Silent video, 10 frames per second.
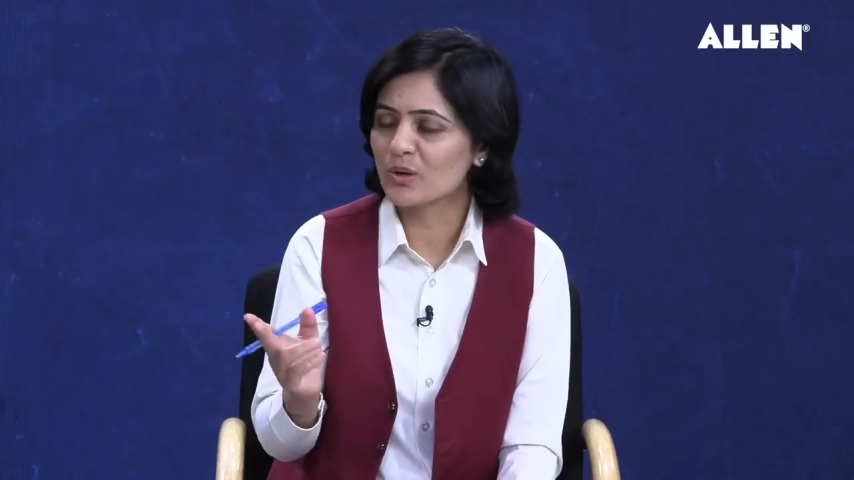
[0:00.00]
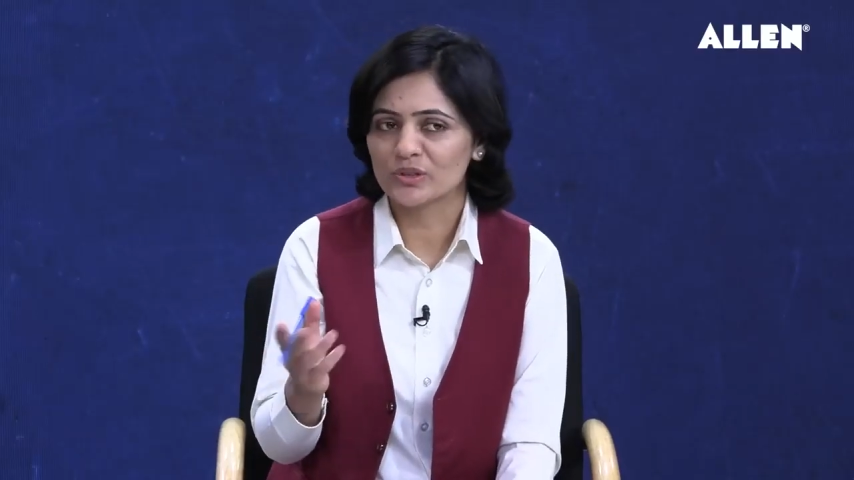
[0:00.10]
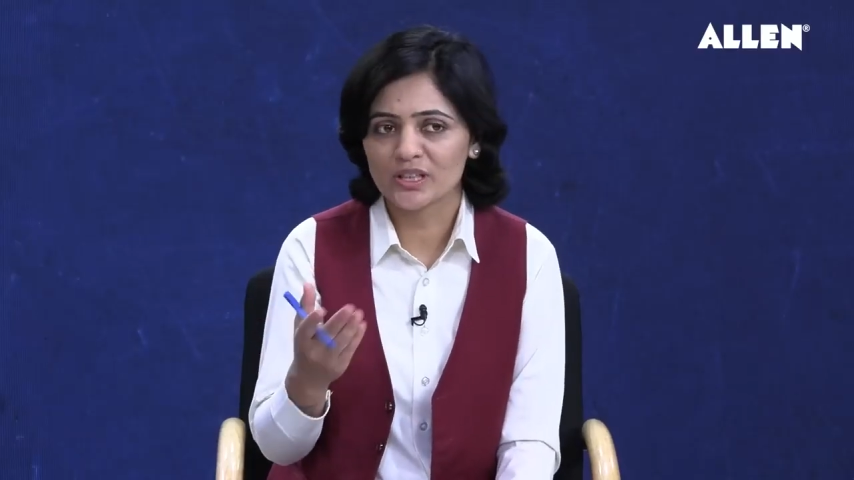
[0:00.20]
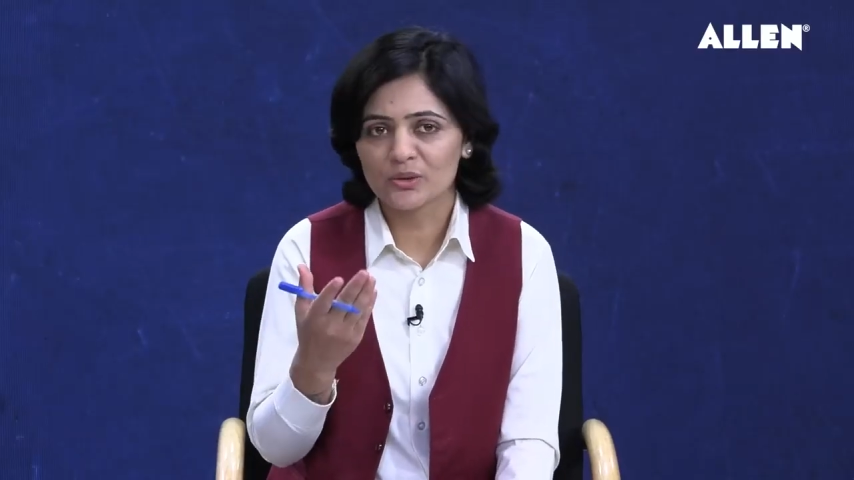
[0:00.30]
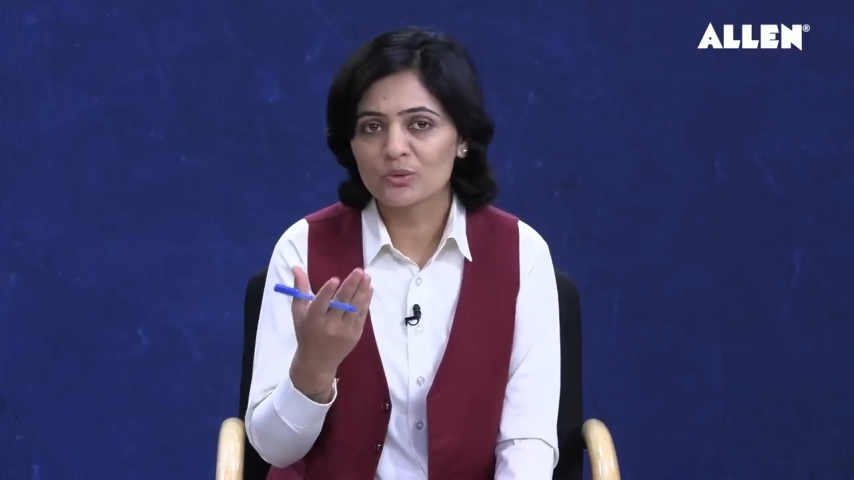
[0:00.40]

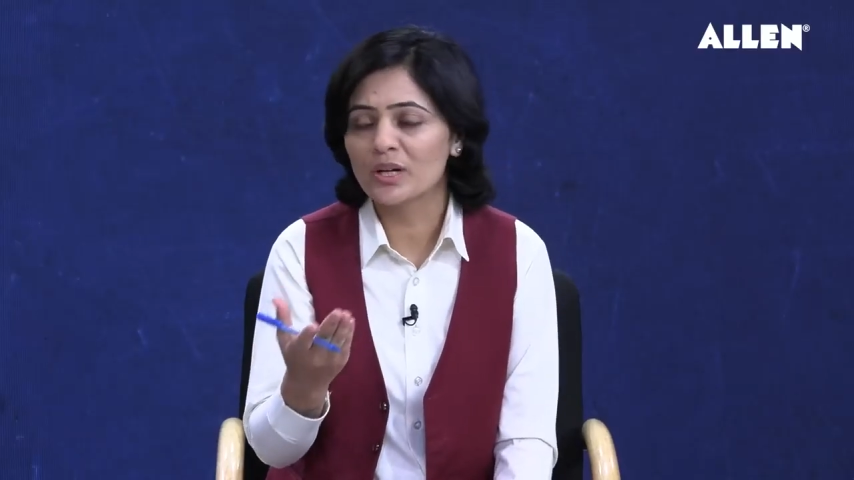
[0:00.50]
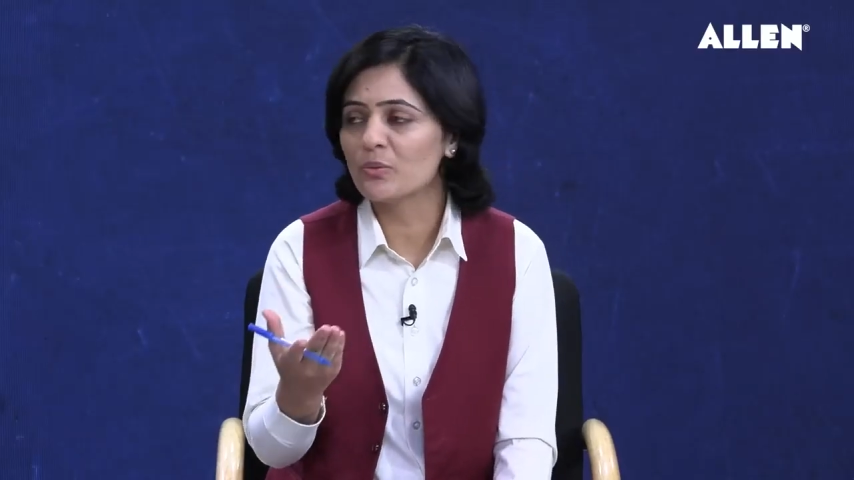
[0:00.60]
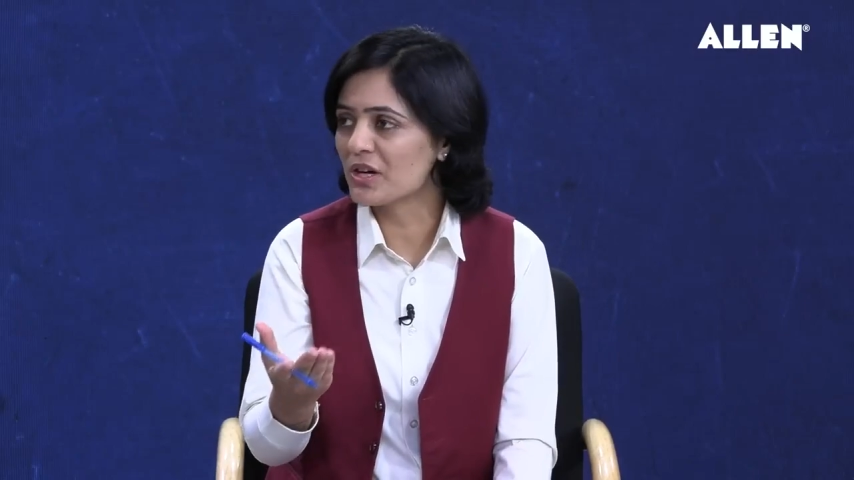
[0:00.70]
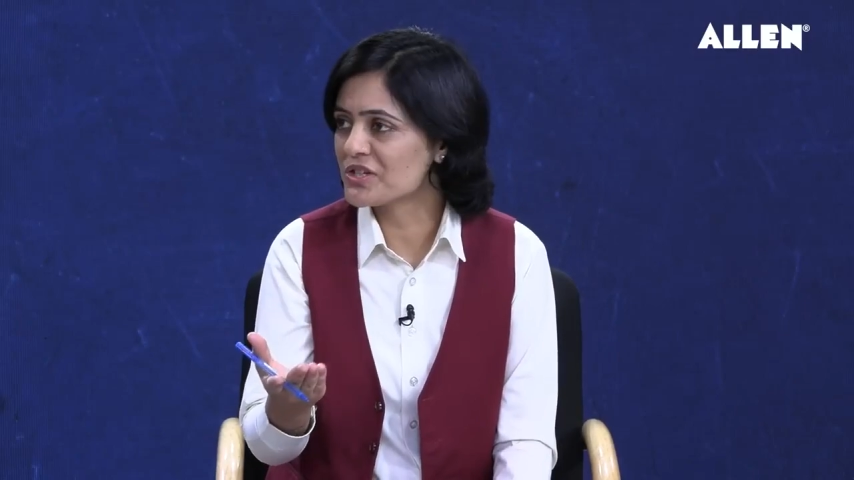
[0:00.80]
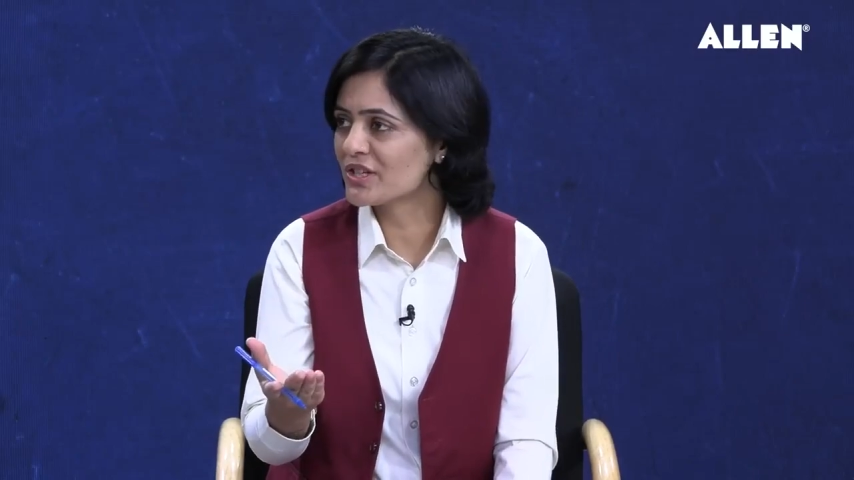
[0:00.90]
out there who
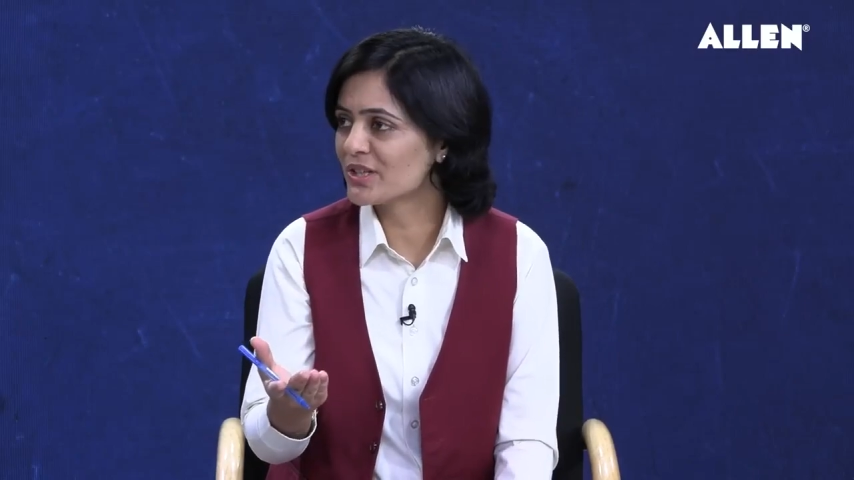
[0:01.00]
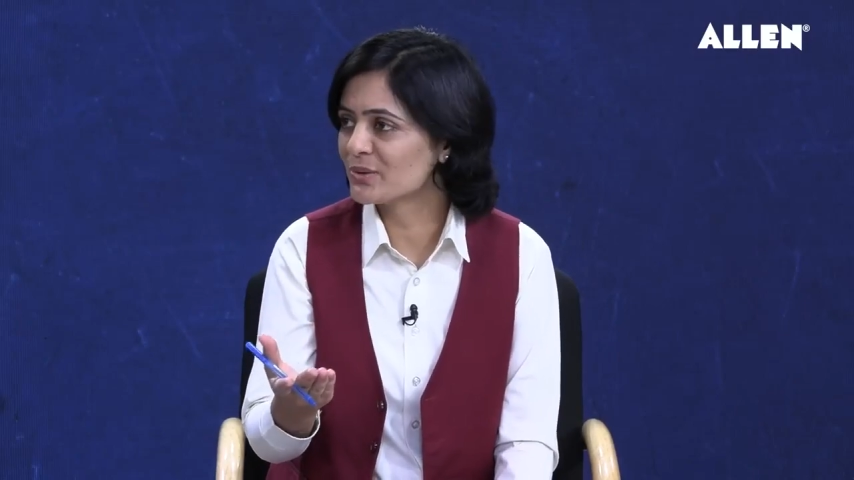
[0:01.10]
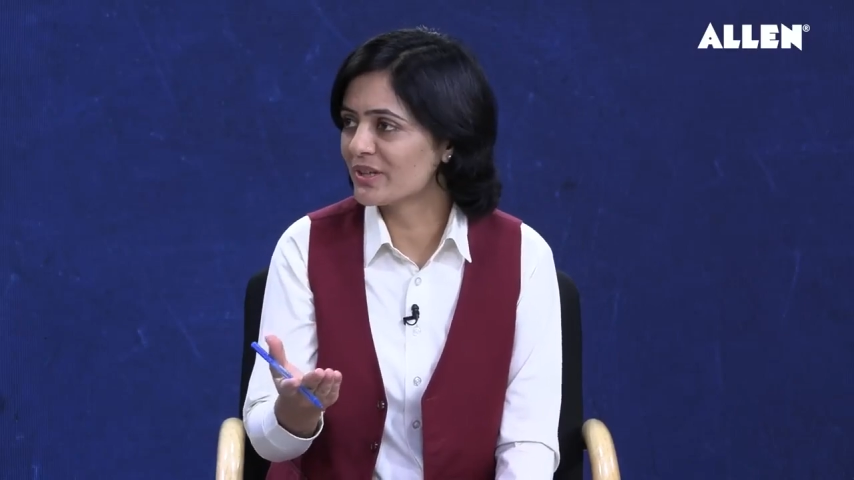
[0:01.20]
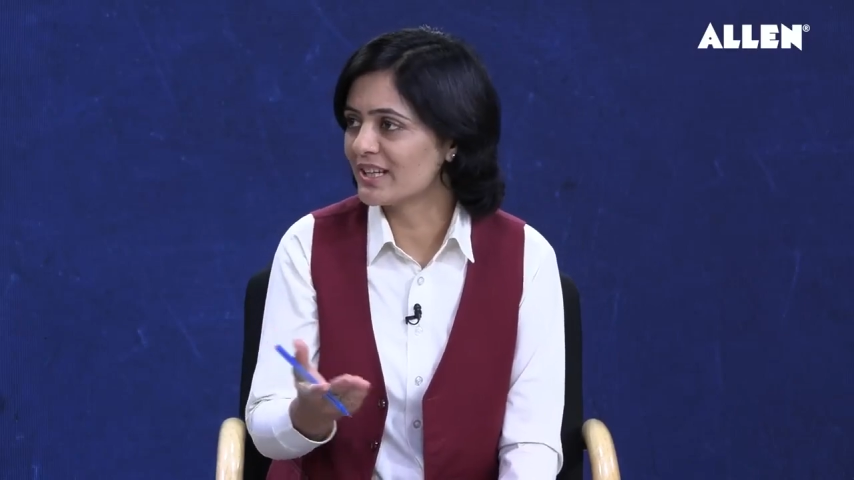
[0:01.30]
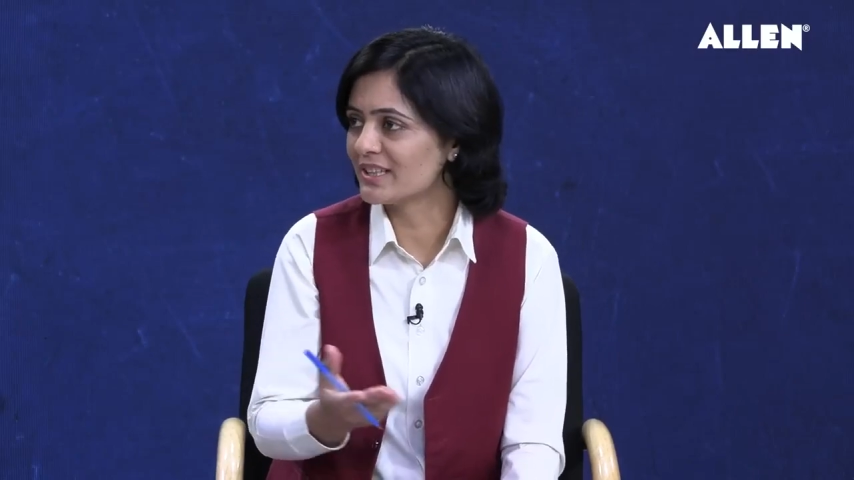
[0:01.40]
are watching
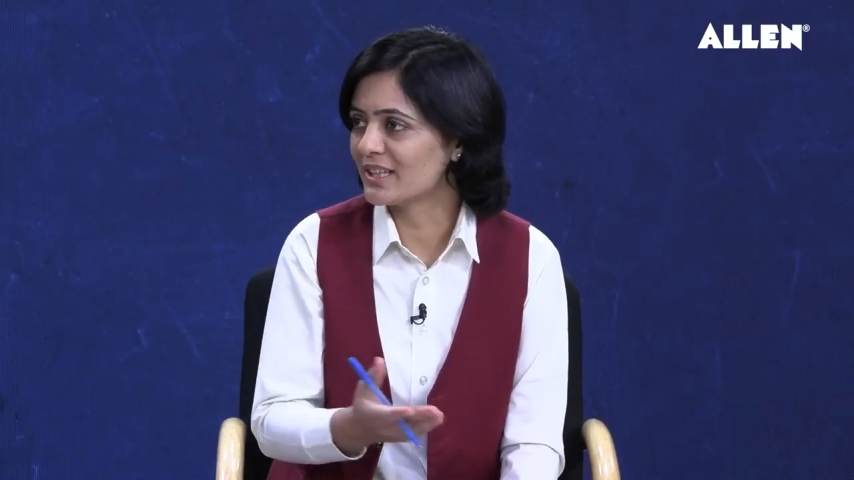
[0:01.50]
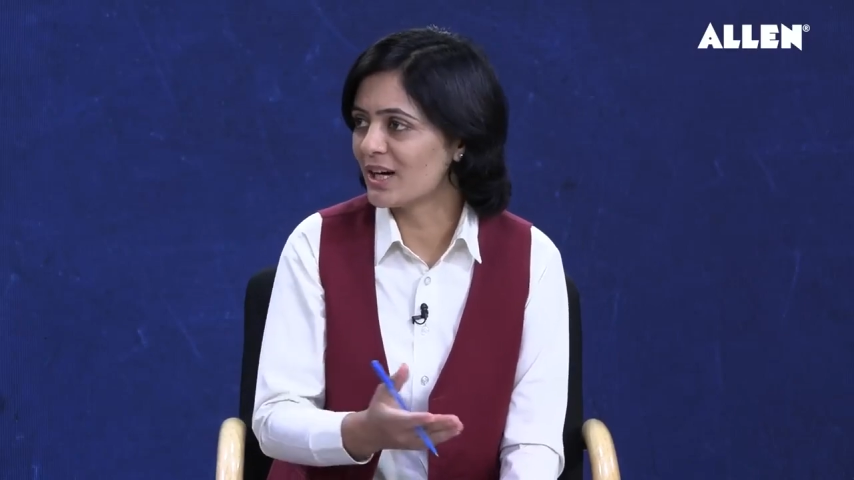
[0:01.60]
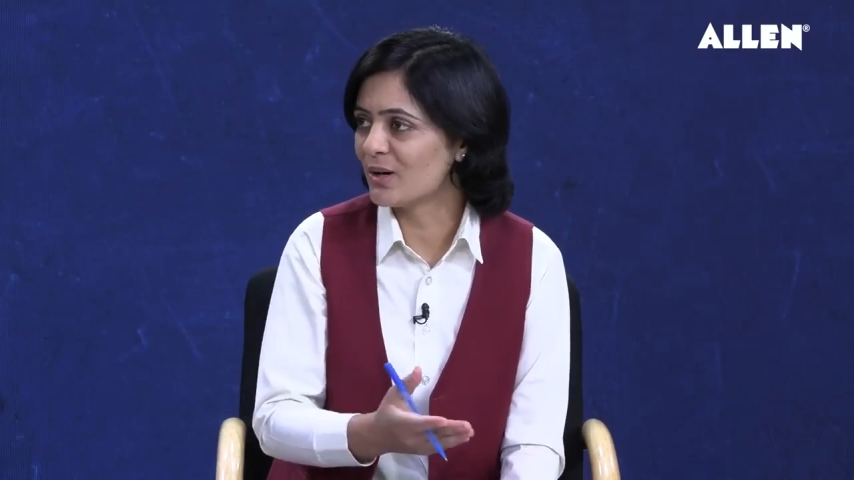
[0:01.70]
you right